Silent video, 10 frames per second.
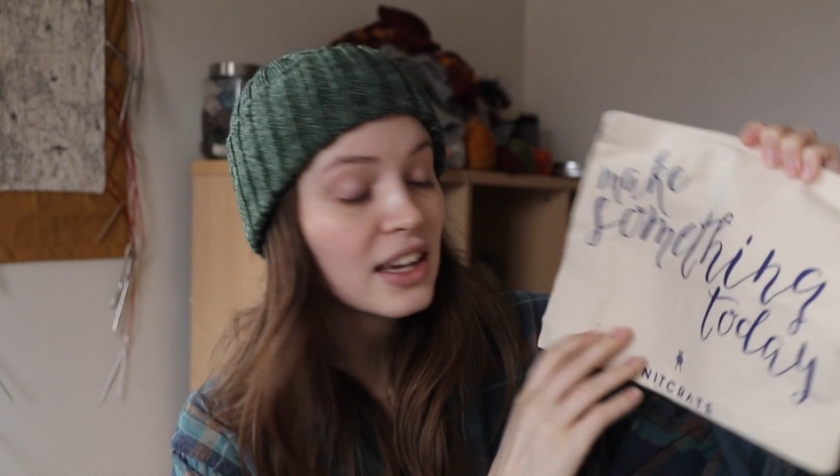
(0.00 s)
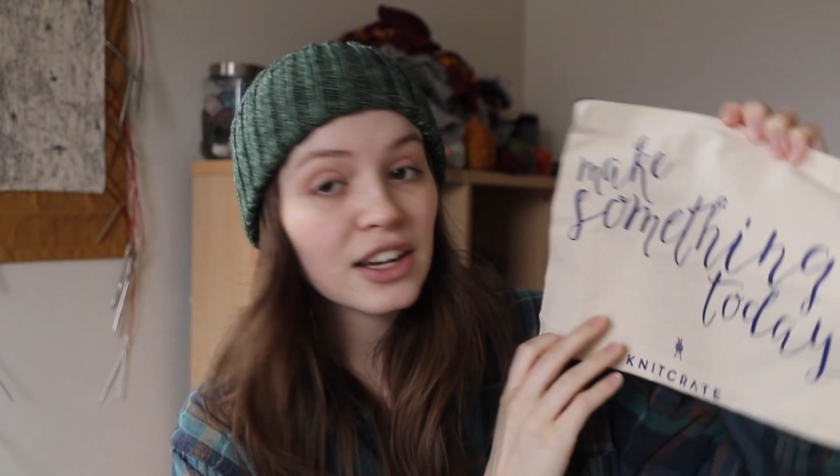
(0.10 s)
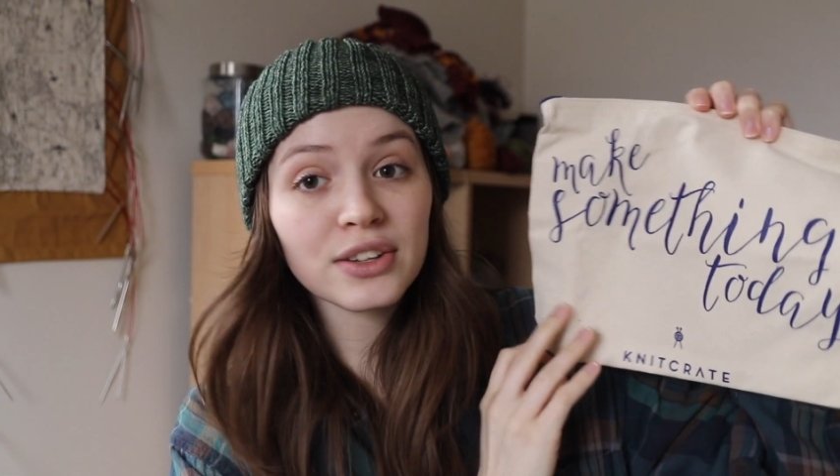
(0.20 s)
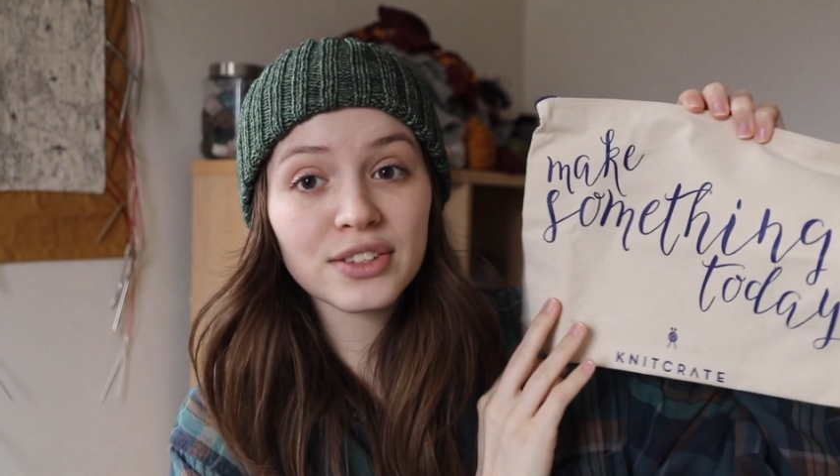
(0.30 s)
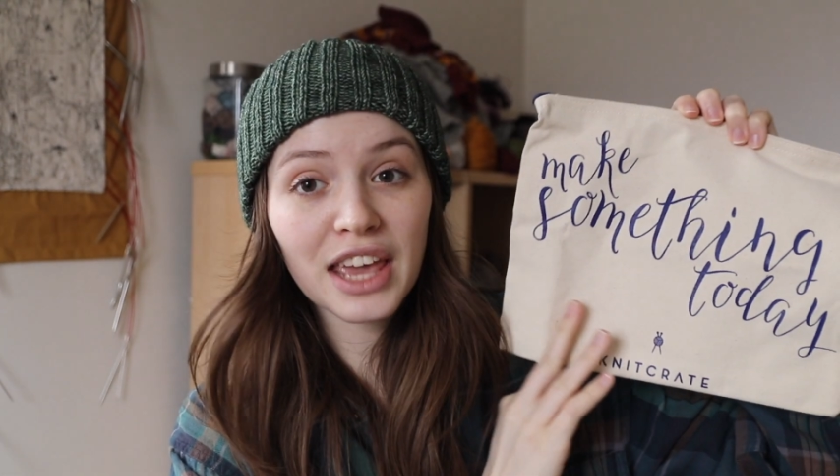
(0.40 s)

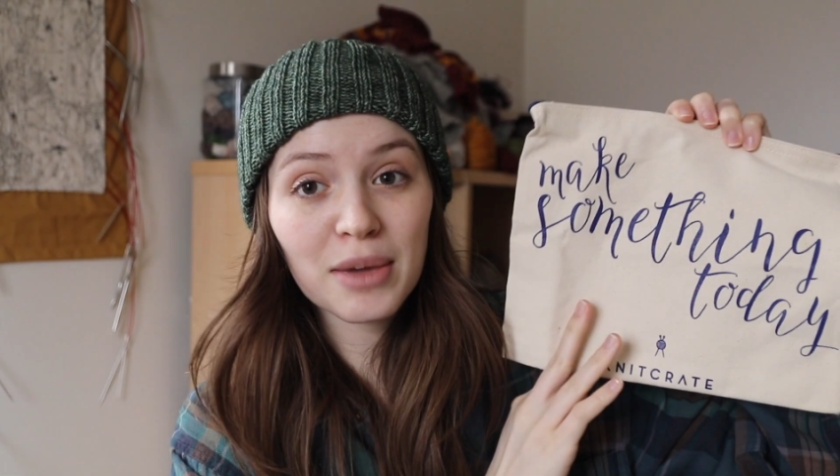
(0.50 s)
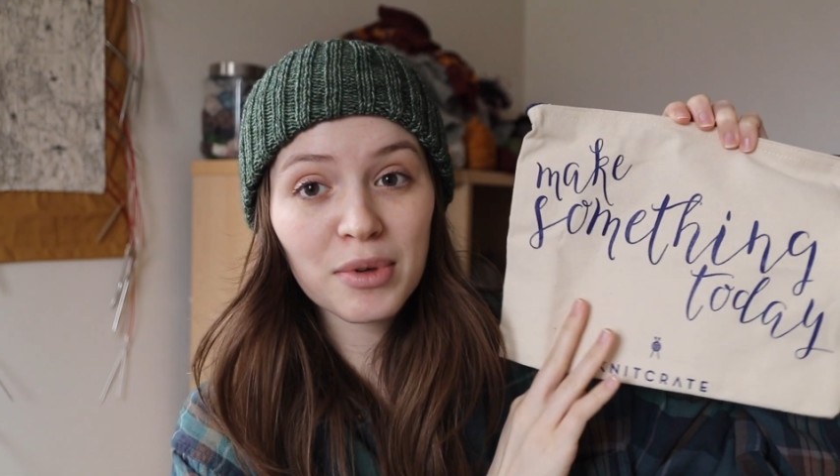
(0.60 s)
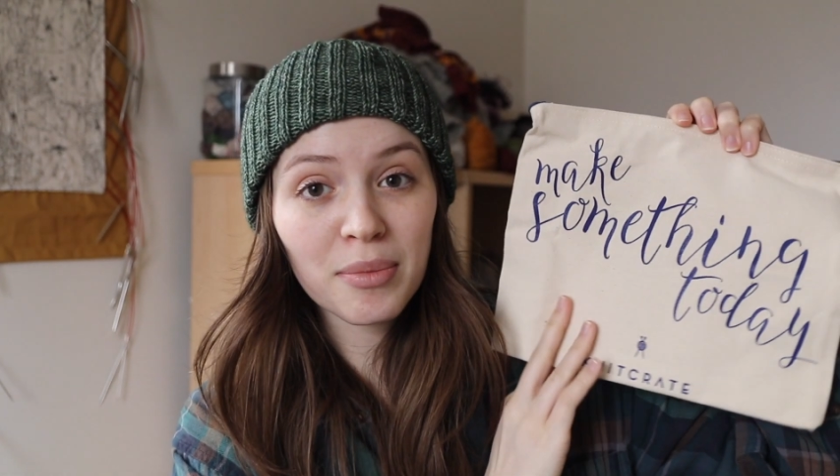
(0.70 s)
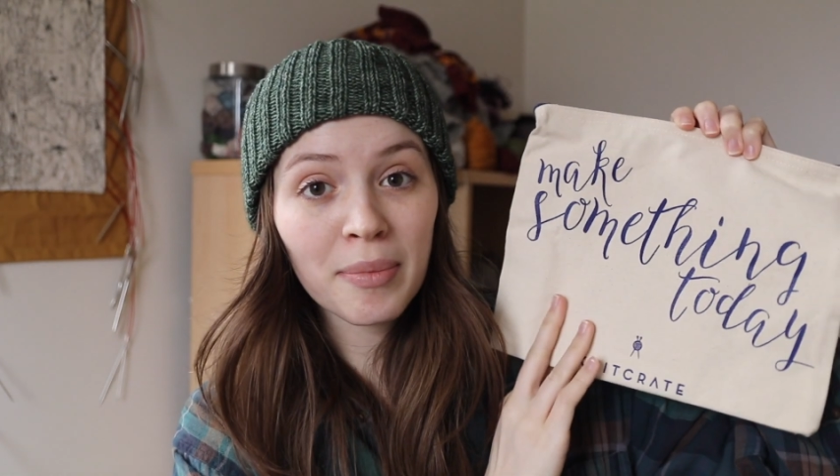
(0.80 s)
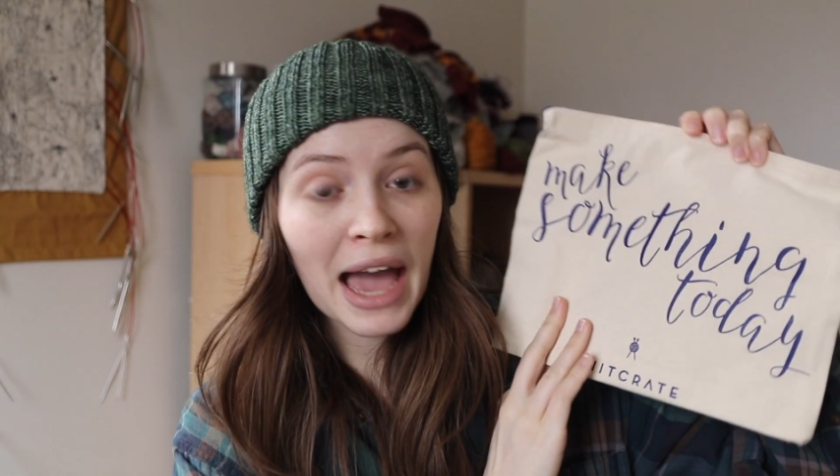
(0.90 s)
It also came
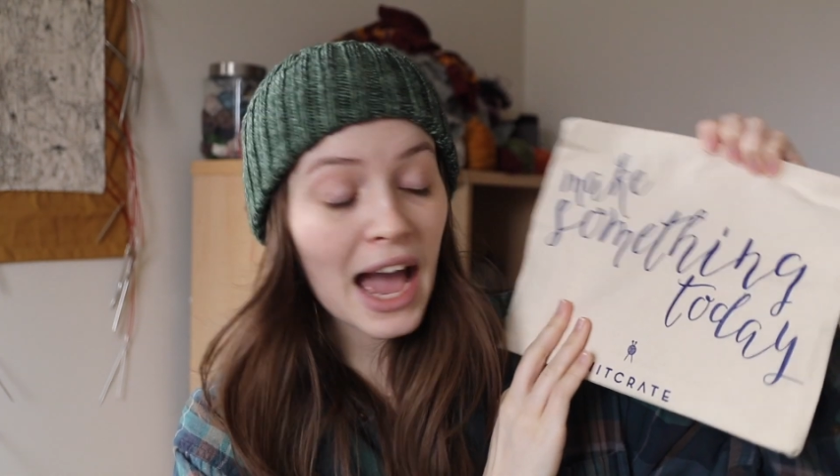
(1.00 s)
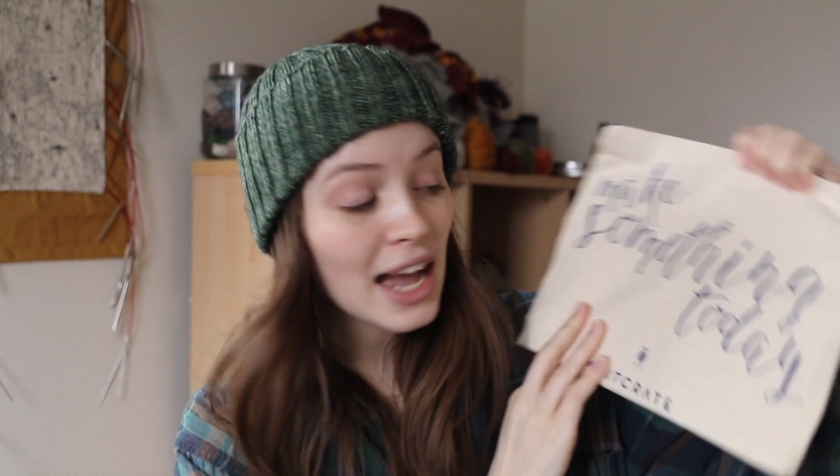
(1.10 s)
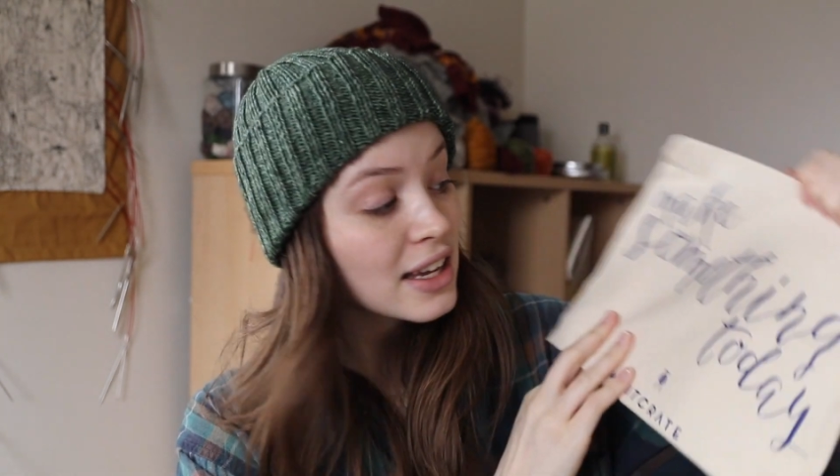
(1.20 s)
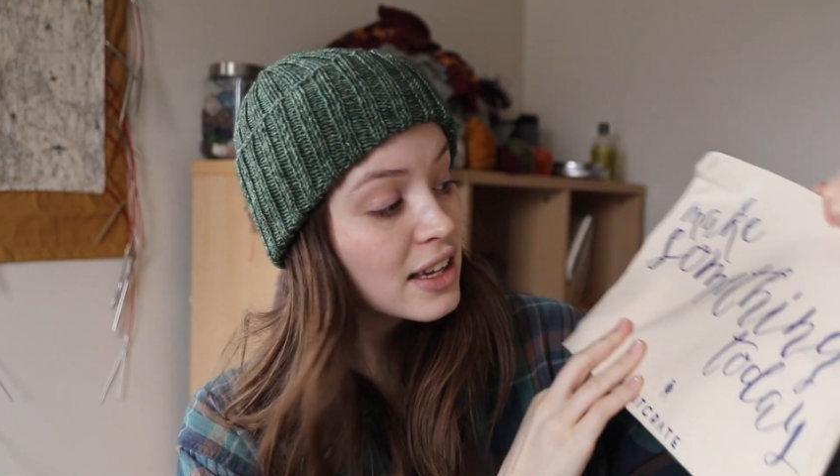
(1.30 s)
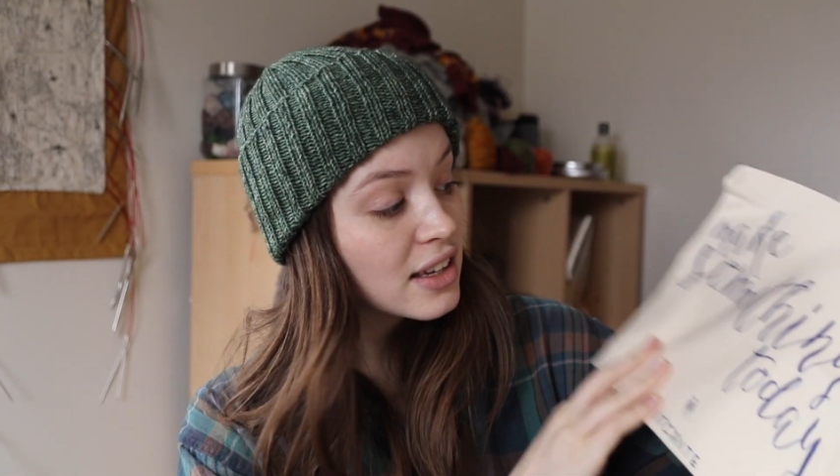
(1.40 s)
with a
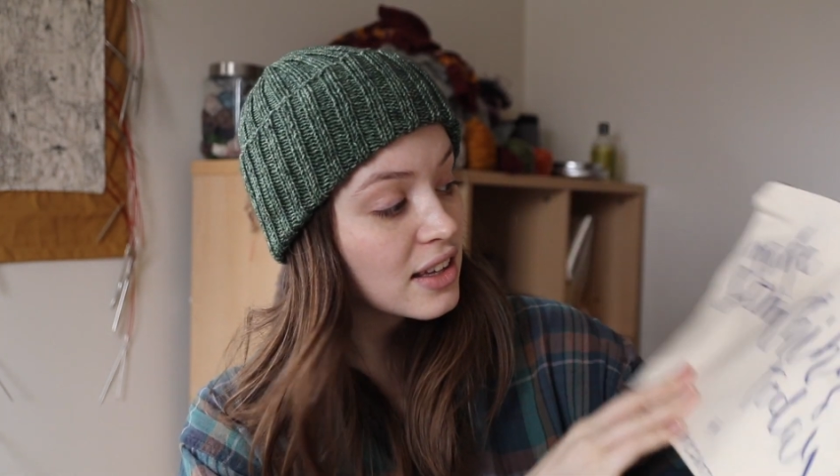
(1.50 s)
bag